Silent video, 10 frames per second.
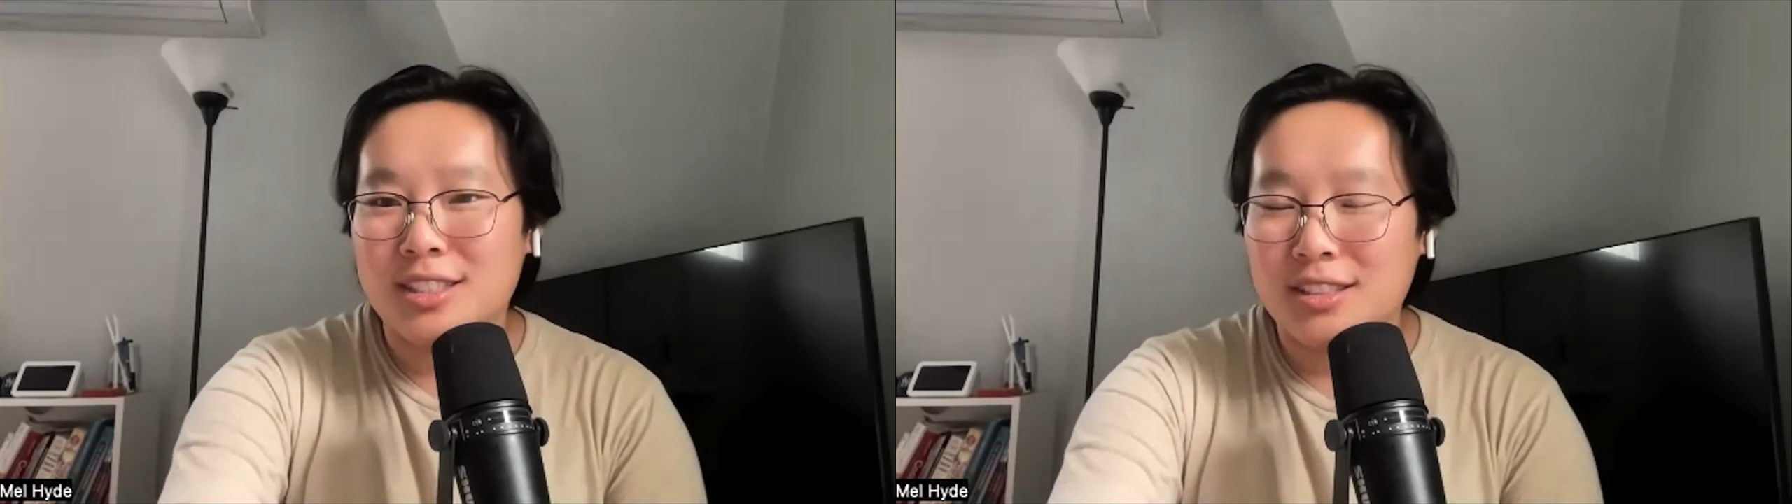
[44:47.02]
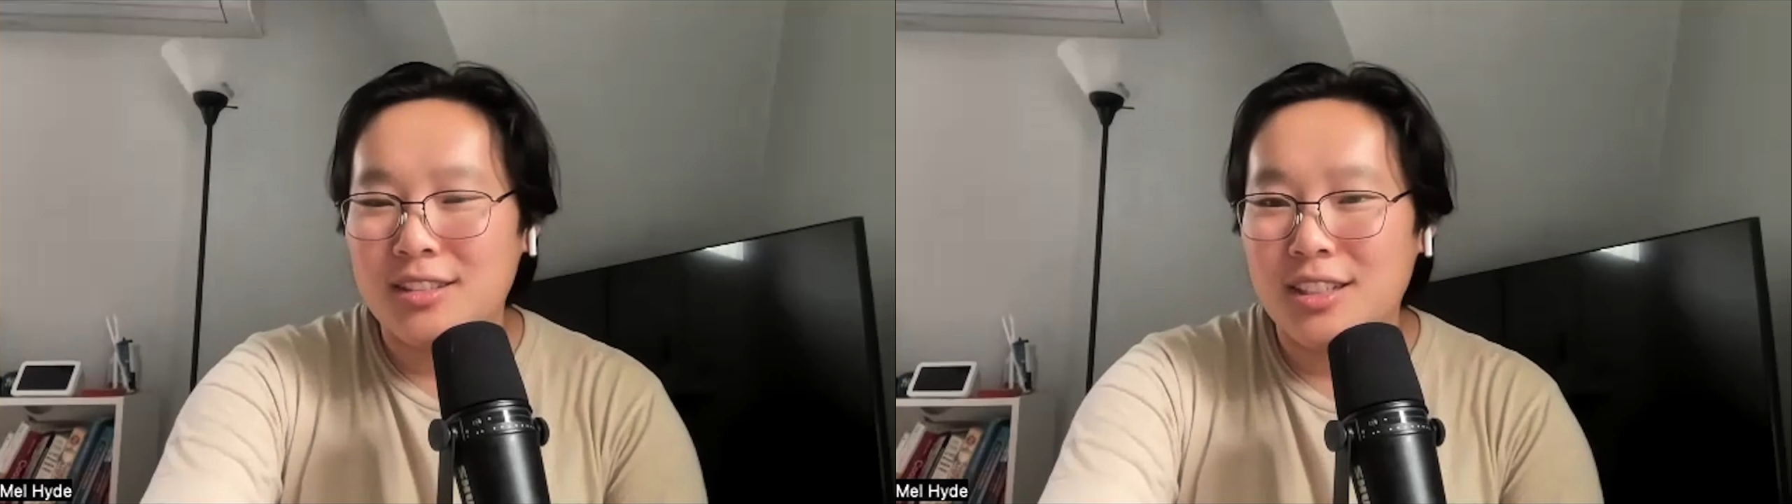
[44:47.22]

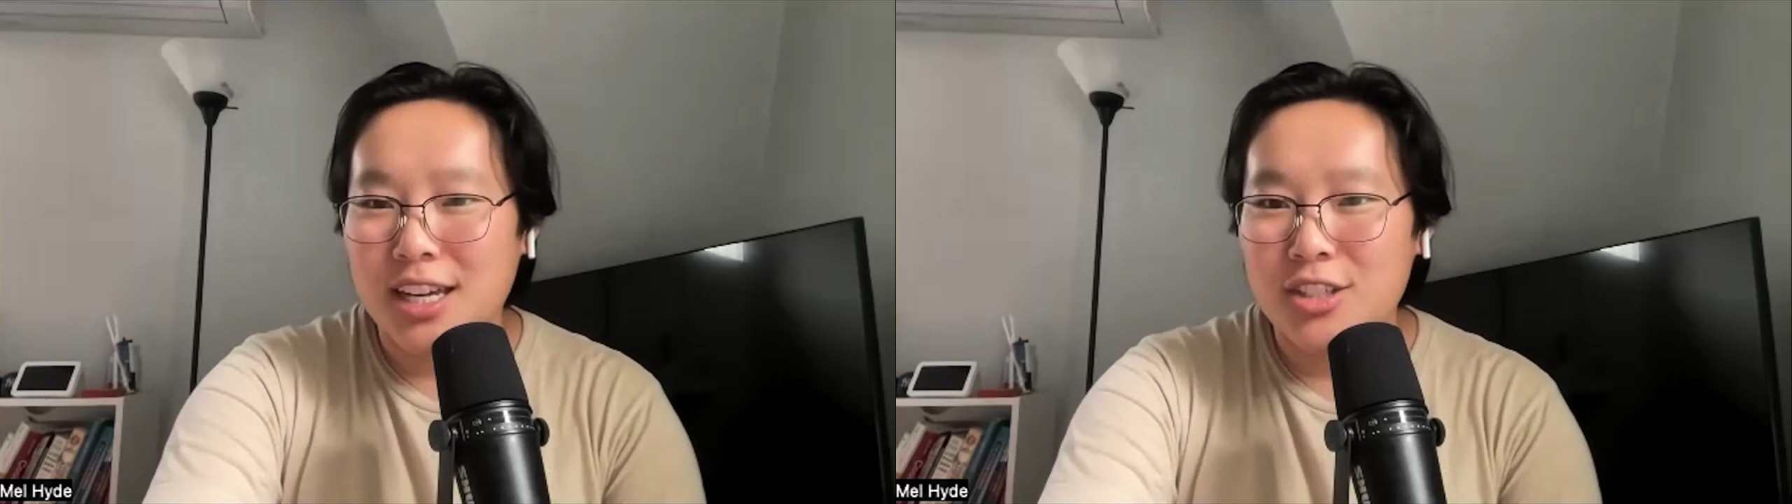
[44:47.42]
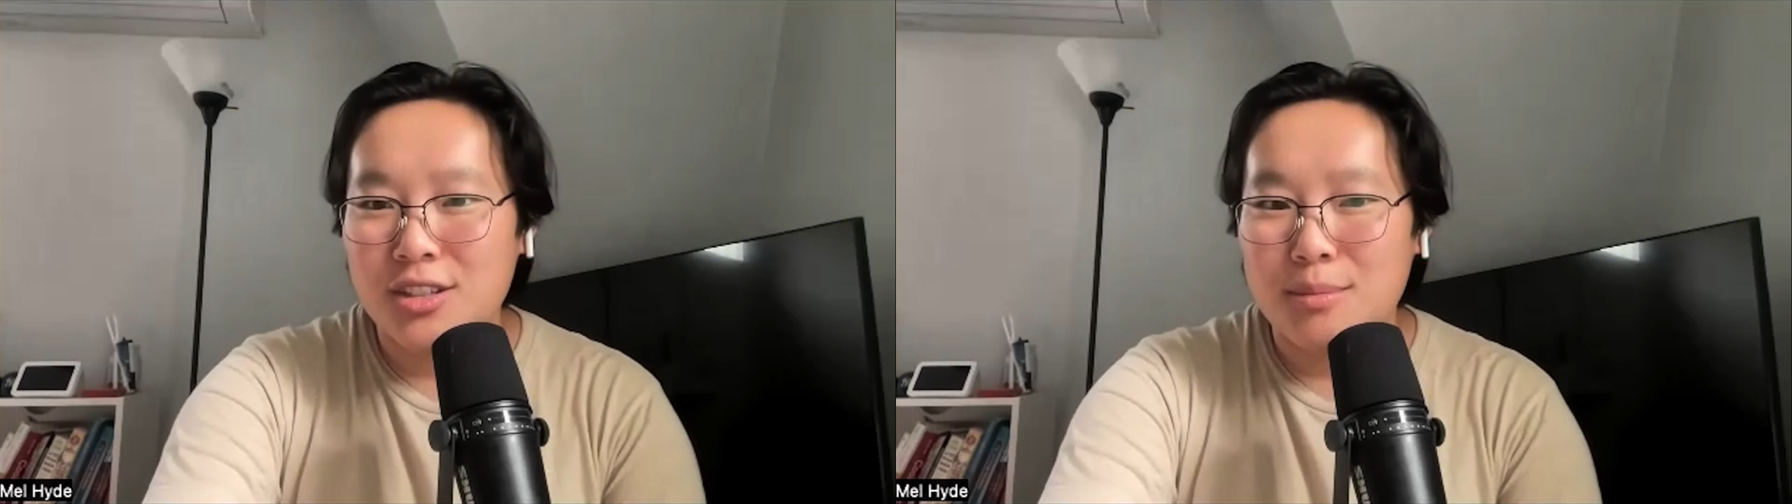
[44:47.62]
to the
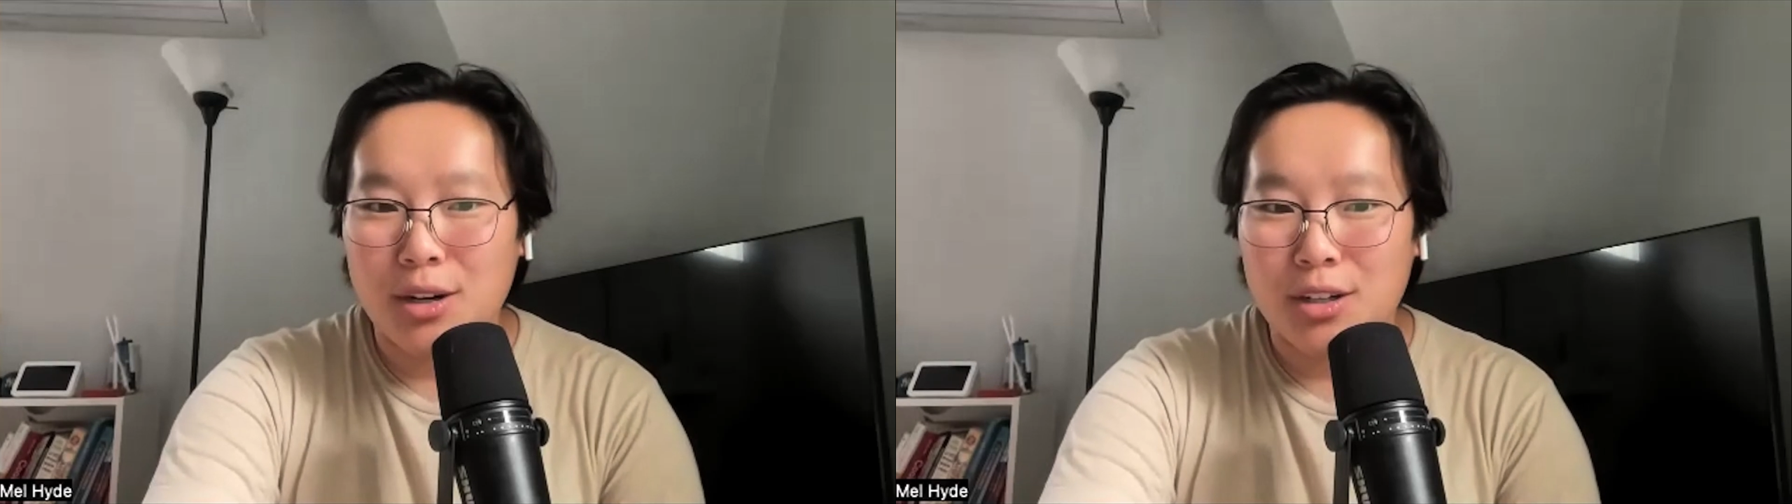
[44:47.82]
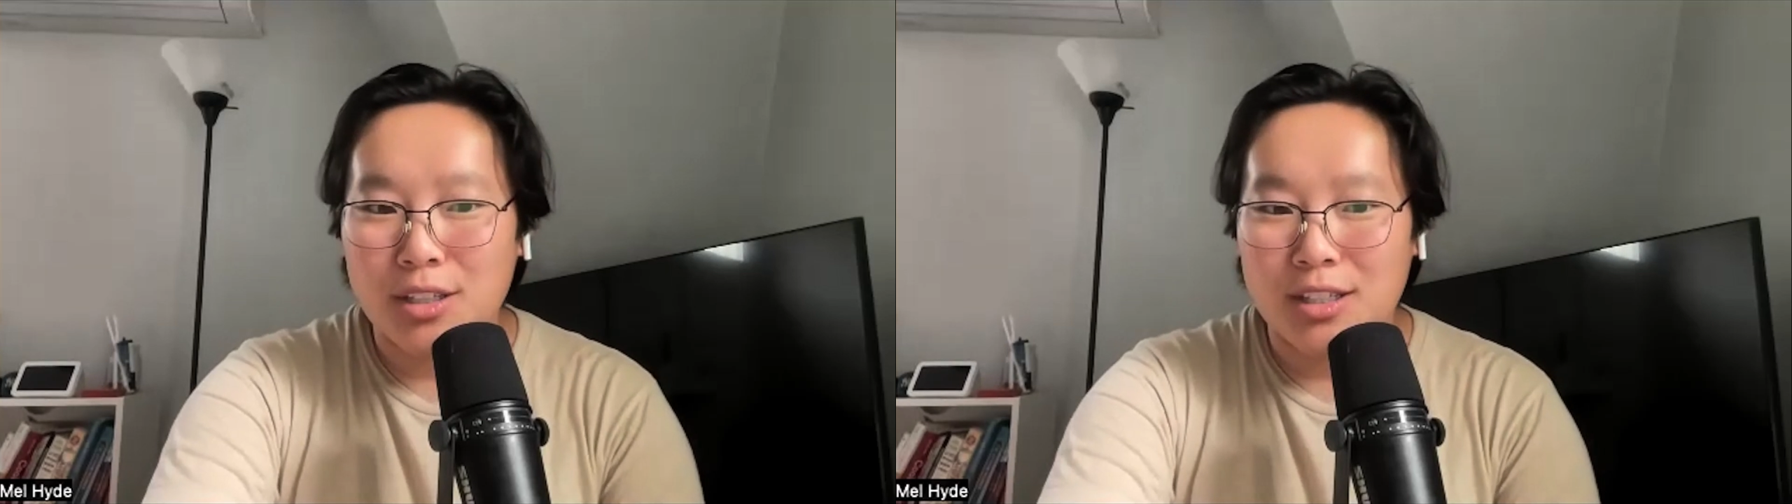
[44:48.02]
Asian
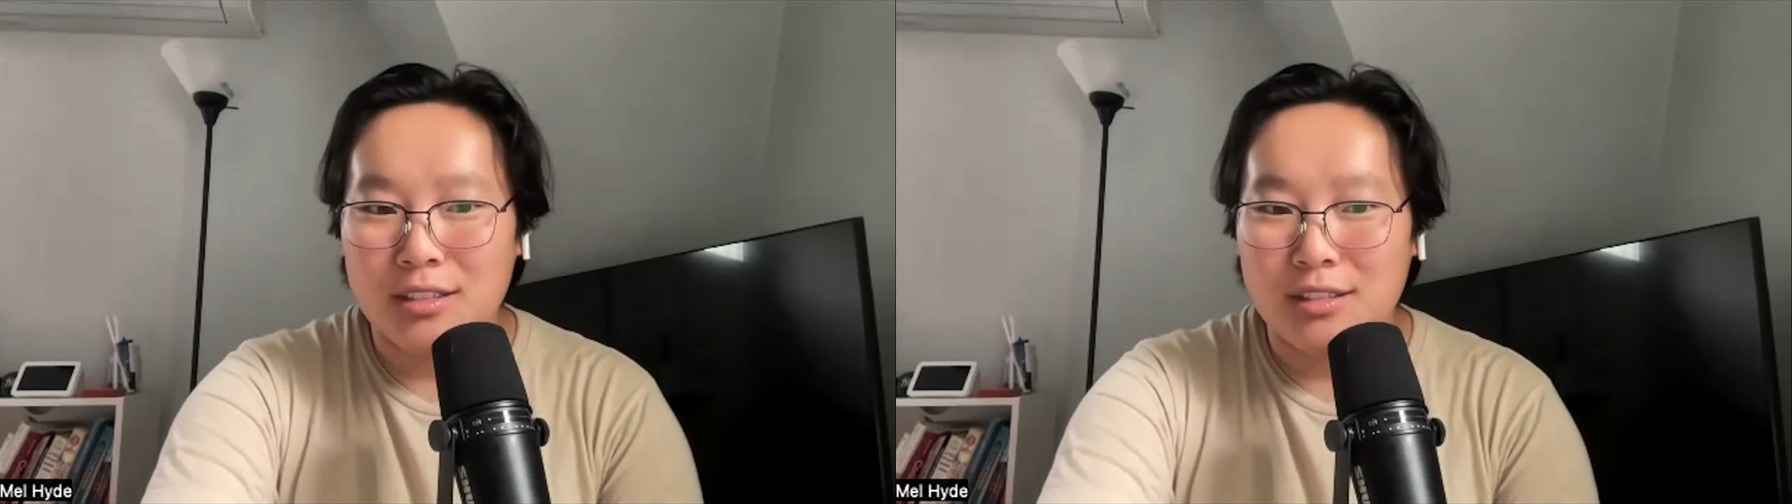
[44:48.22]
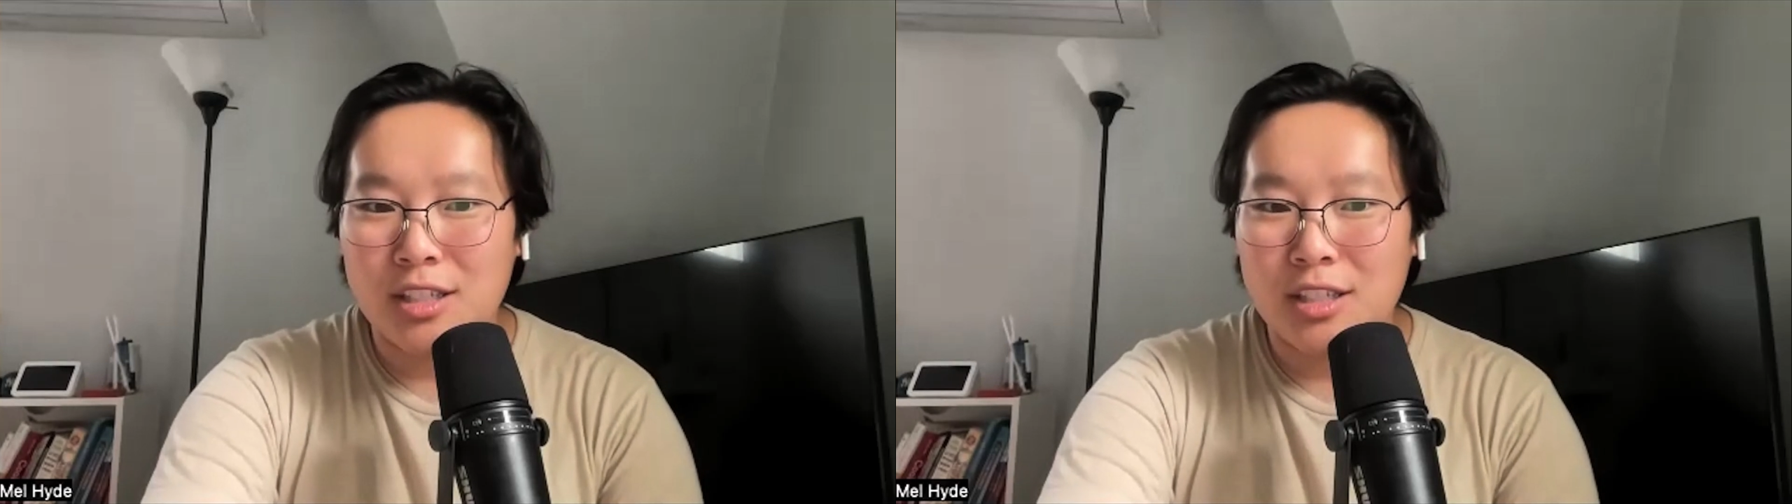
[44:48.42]
American